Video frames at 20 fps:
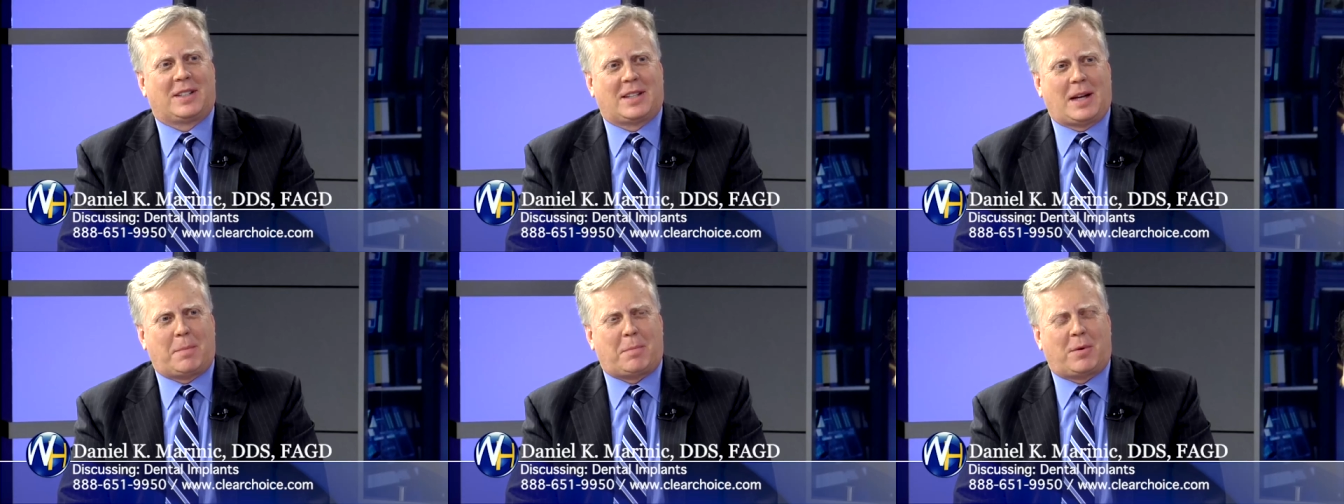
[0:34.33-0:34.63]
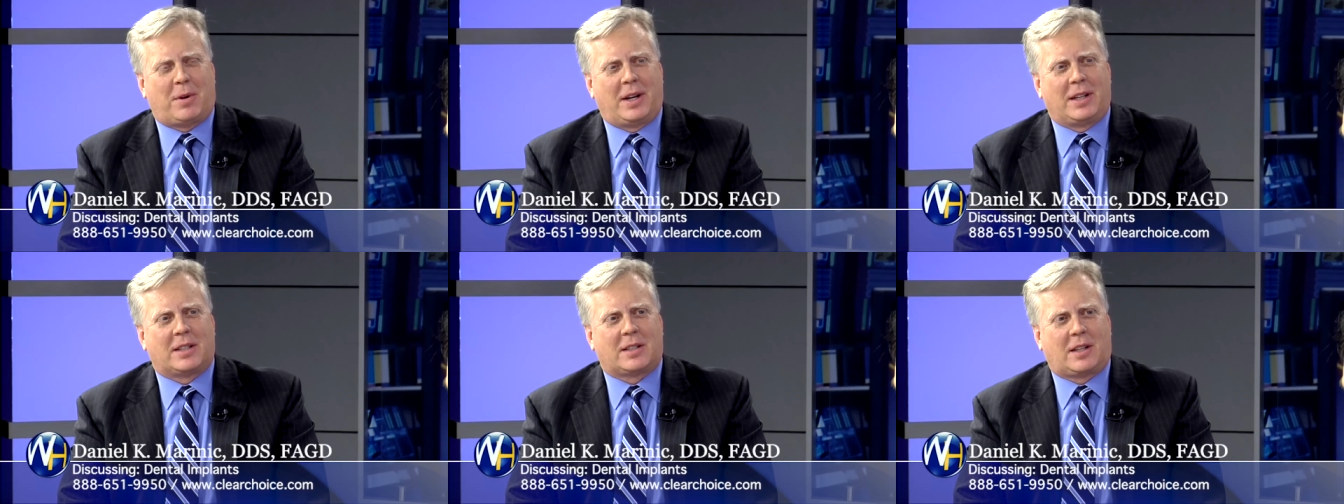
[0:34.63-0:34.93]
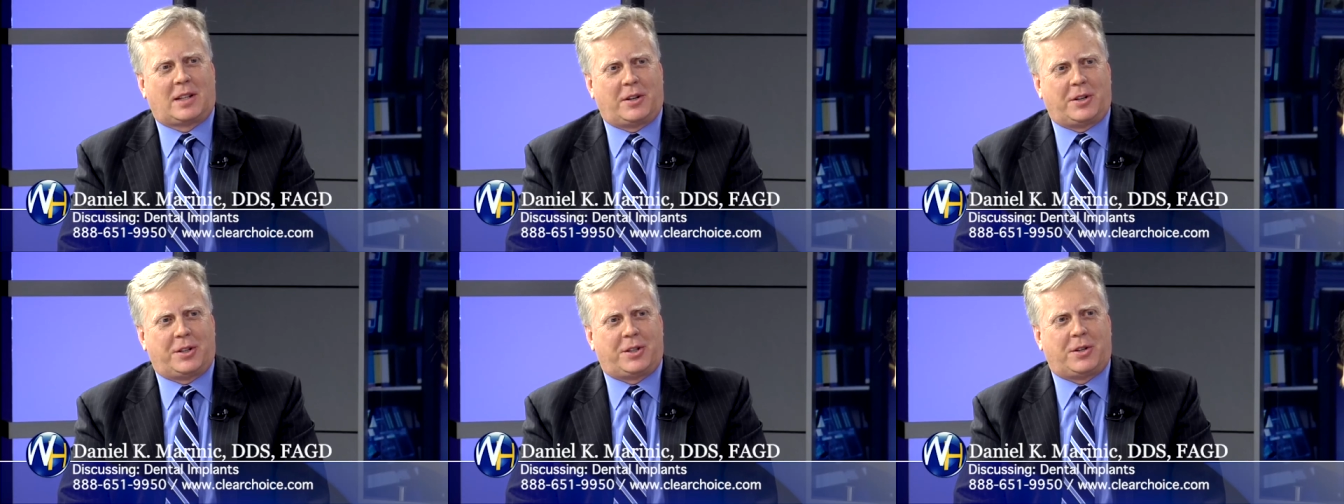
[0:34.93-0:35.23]
separates
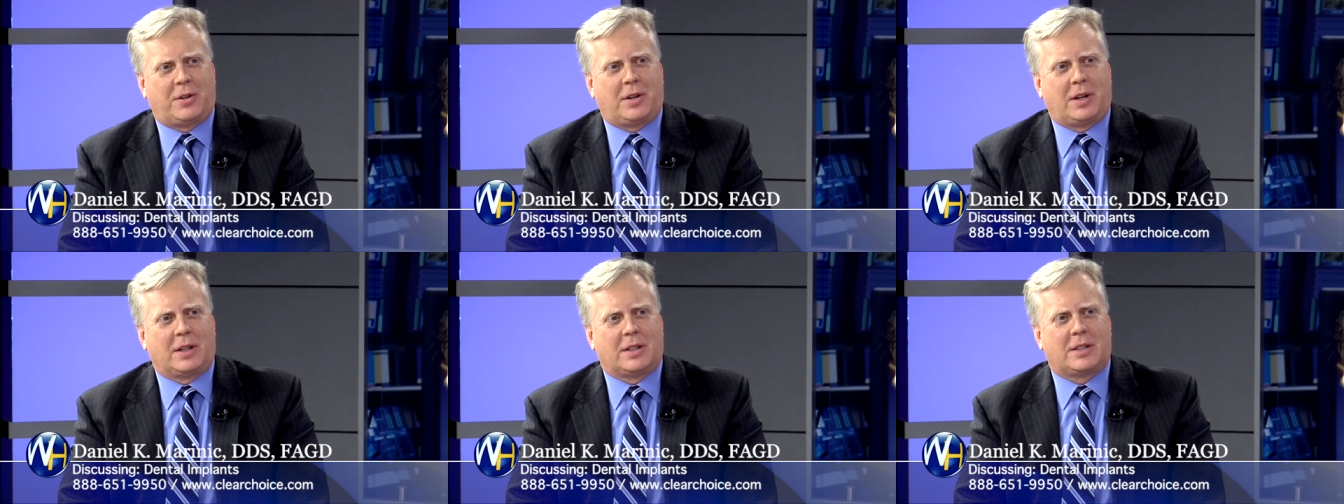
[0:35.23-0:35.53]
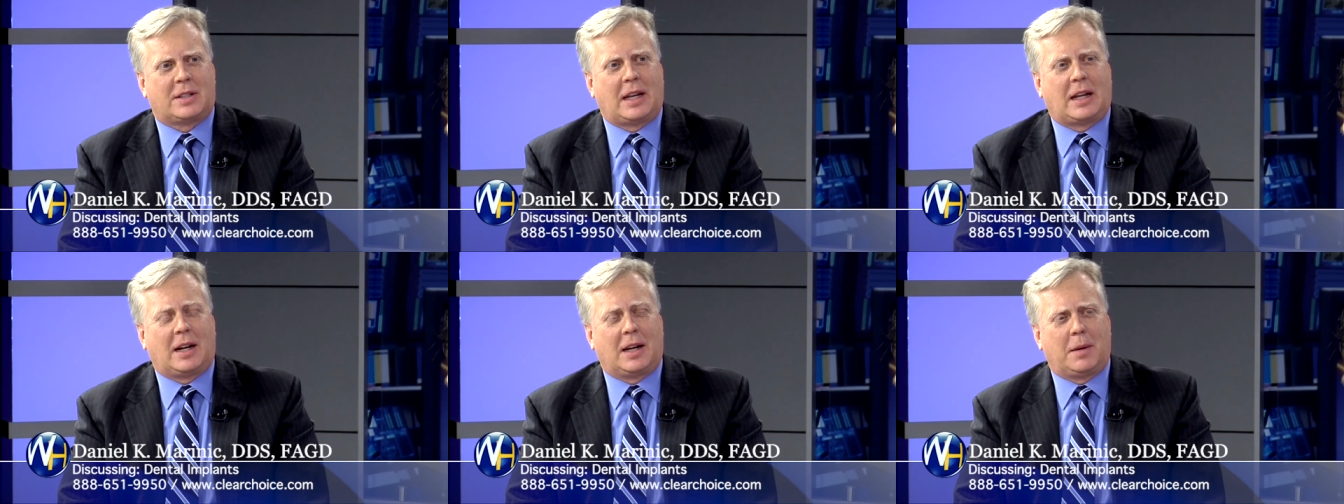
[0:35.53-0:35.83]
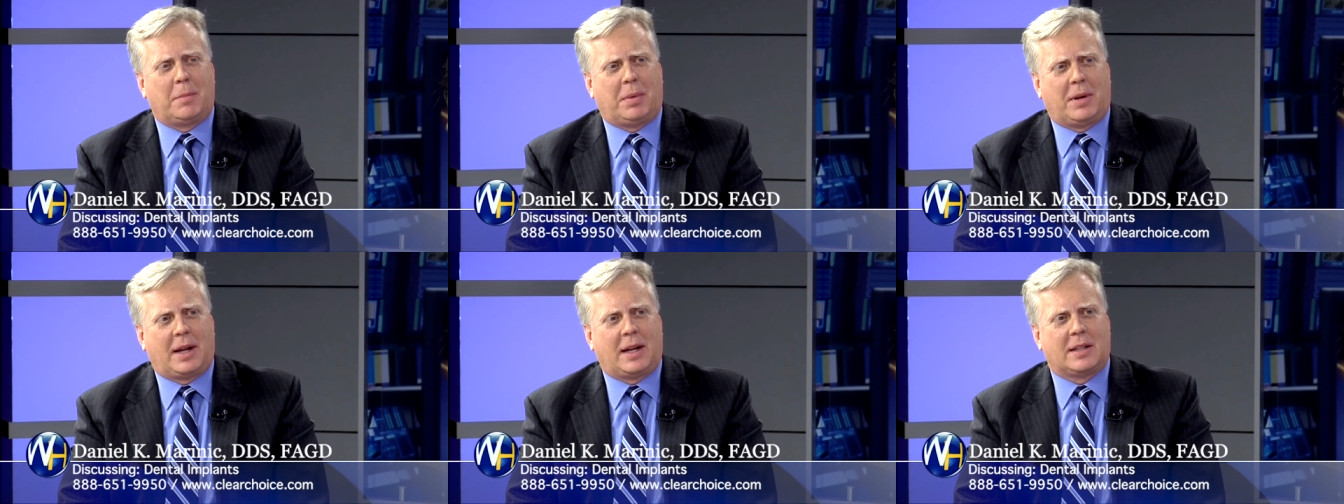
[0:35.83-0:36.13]
Clear Choice dental
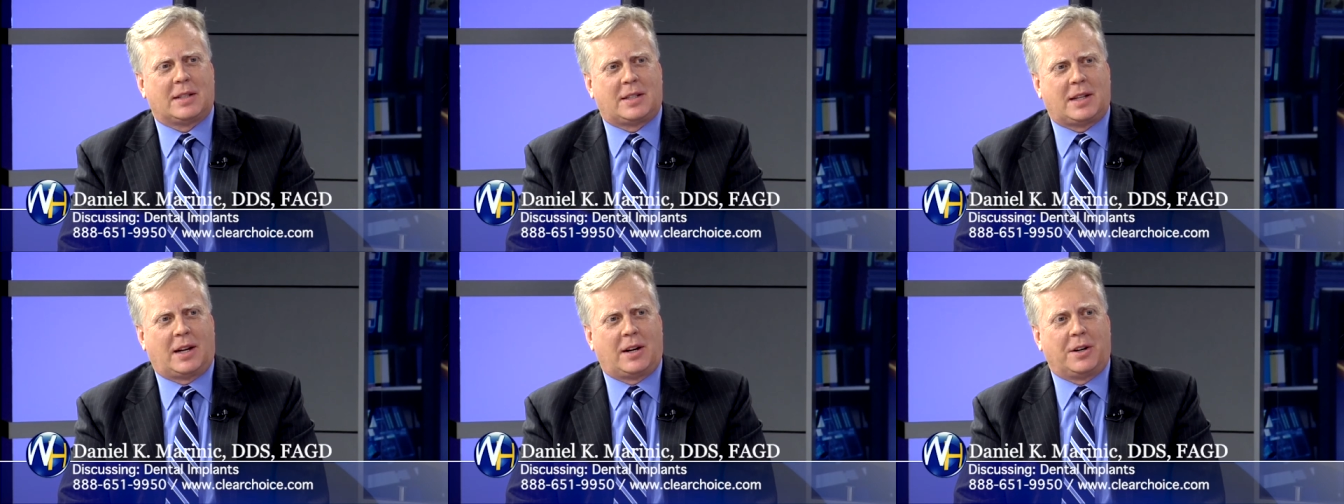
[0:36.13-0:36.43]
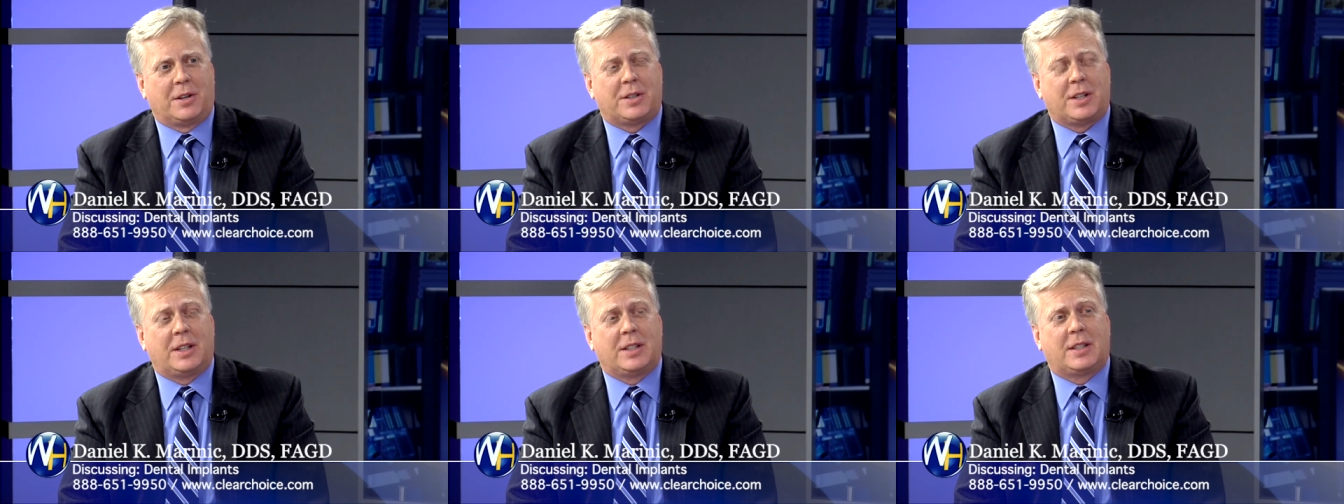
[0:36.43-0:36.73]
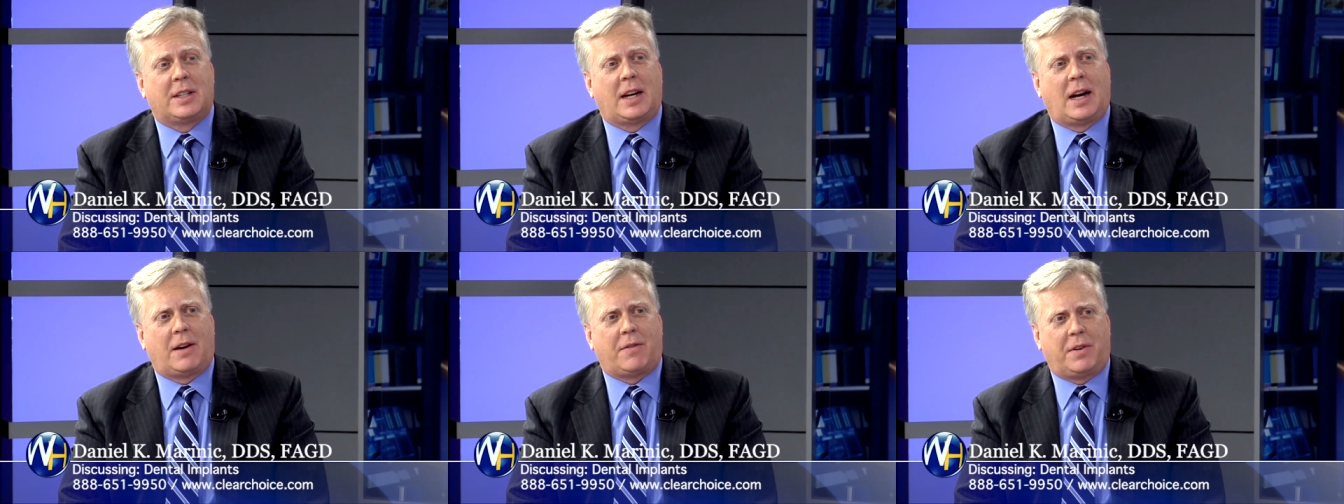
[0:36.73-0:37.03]
implant centers
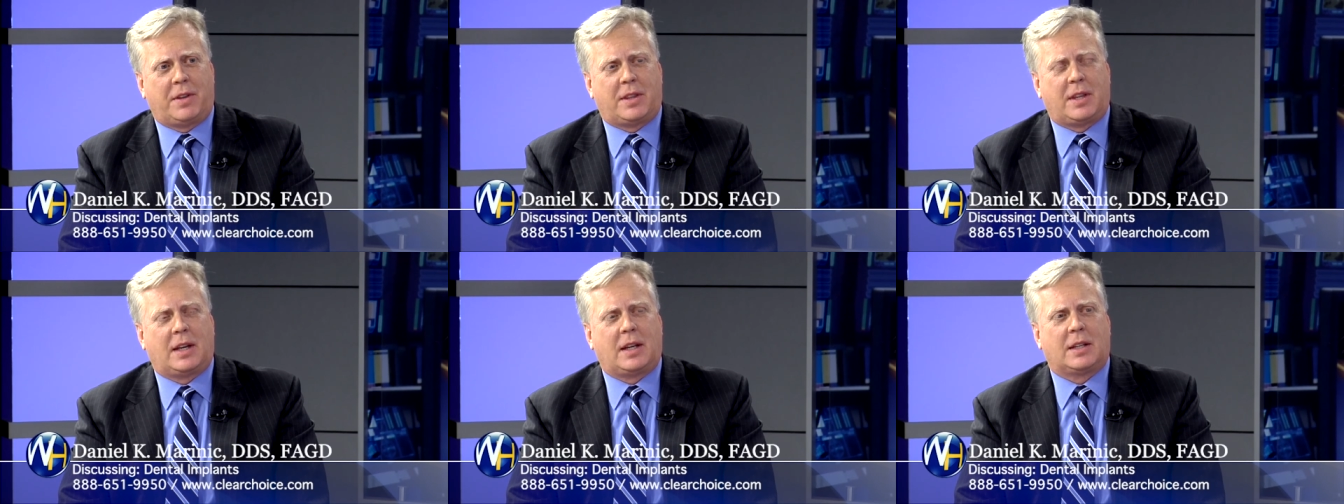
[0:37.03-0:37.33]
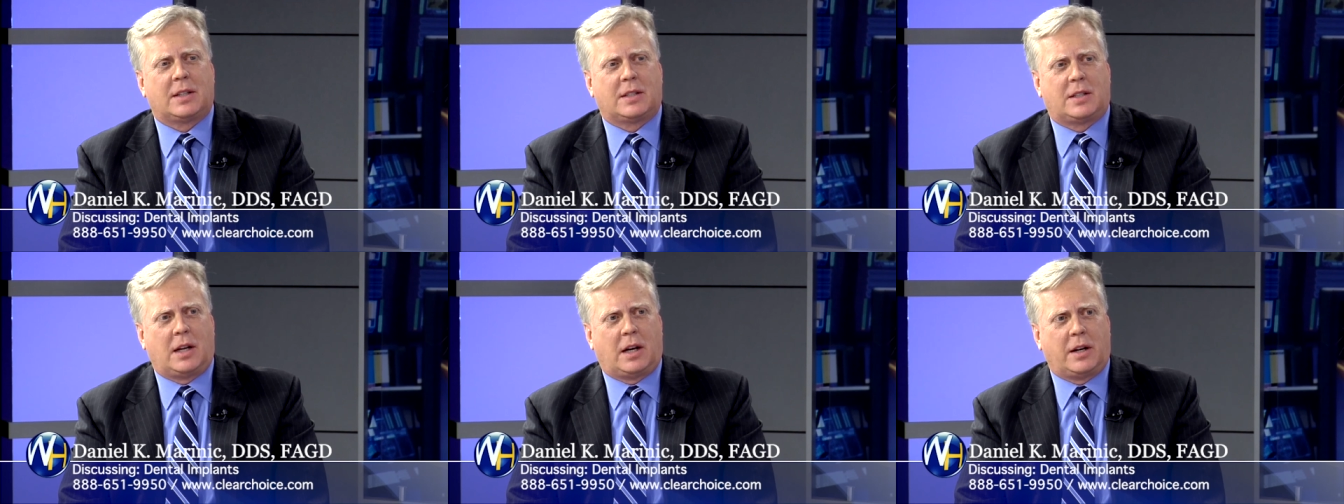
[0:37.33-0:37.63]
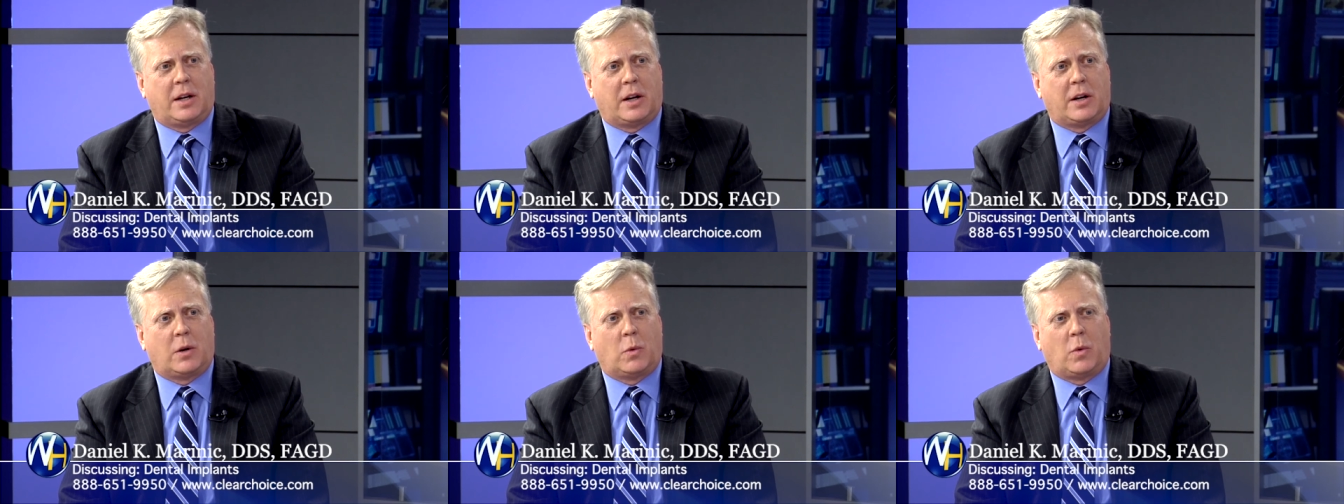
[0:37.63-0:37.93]
is that everything is
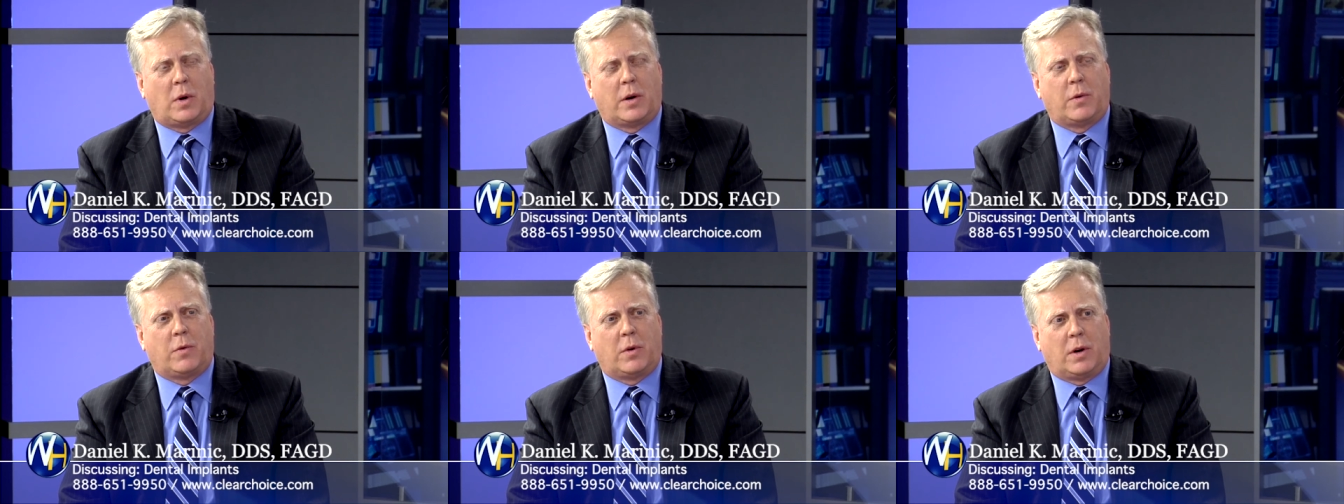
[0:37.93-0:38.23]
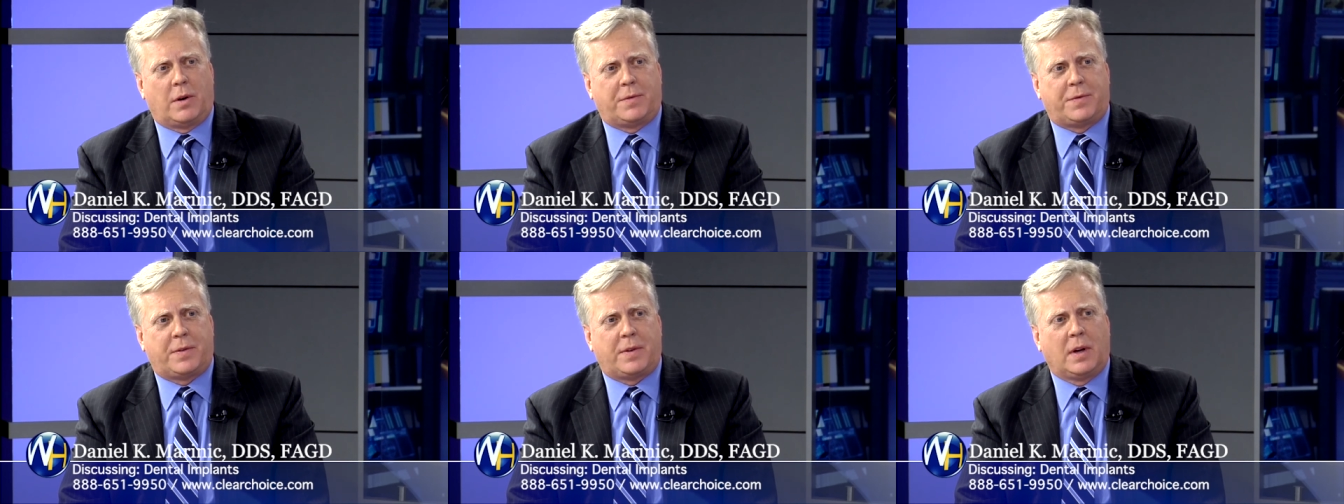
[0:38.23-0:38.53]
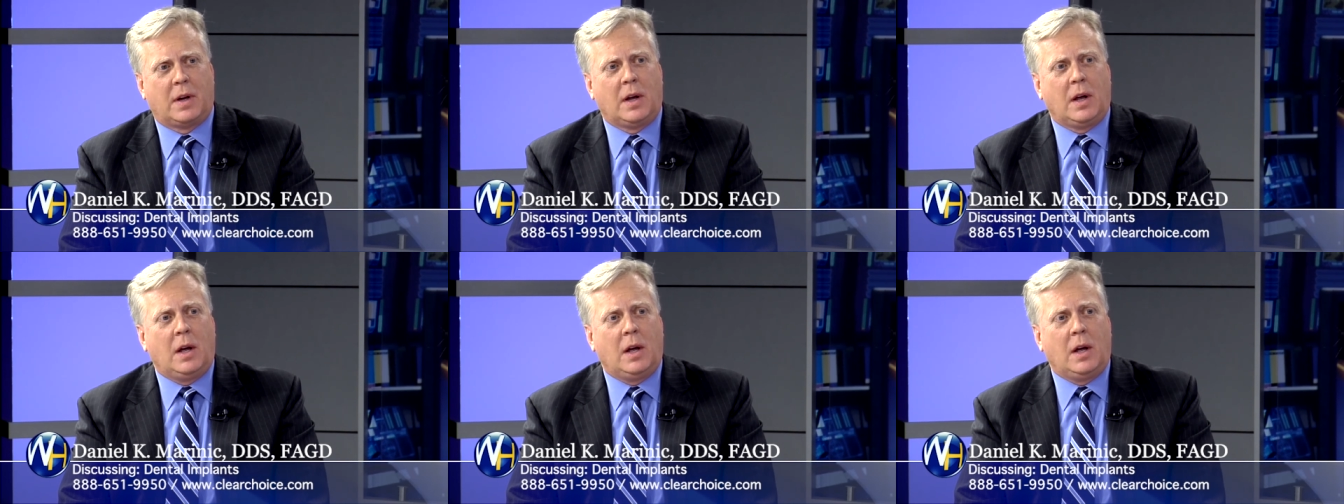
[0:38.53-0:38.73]
done under one roof.